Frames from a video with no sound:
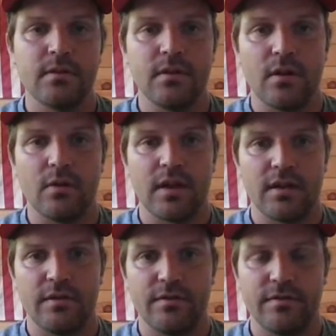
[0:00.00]

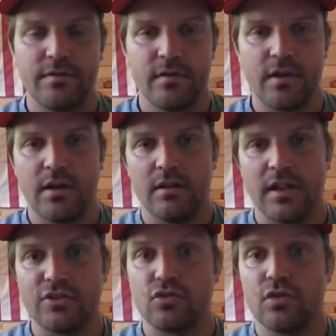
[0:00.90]

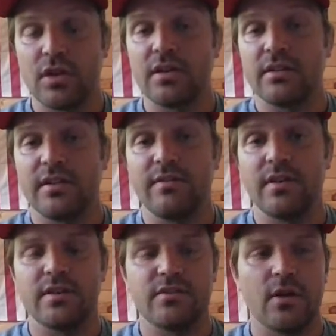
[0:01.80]
electrical
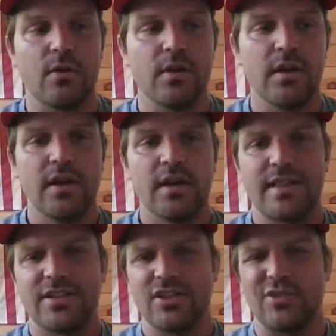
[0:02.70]
conductivity. So
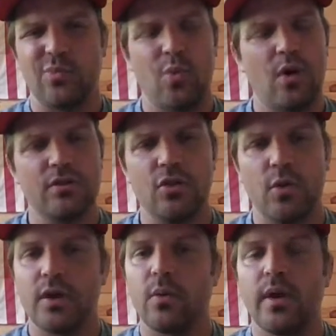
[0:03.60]
that's just one
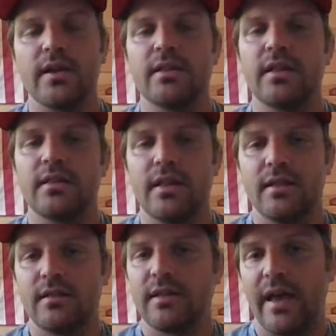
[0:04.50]
quick way
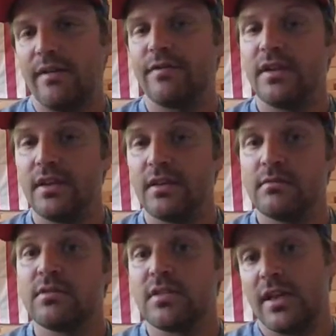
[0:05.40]
that
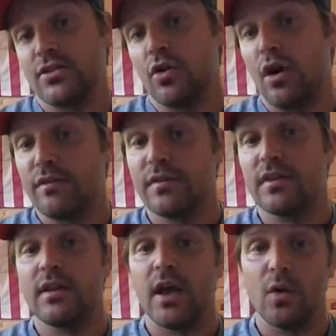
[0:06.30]
caffeine /
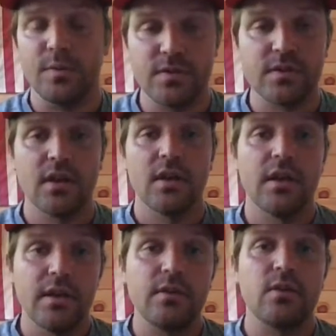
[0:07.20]
coffee helps,
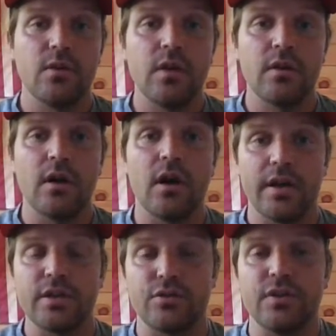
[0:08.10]

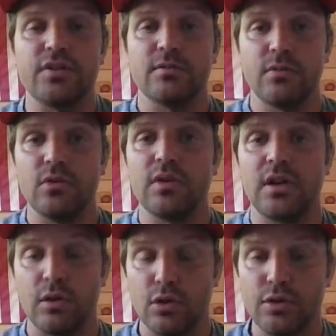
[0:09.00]
increase your mood
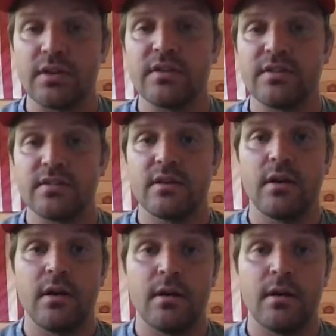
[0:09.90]
and alertness.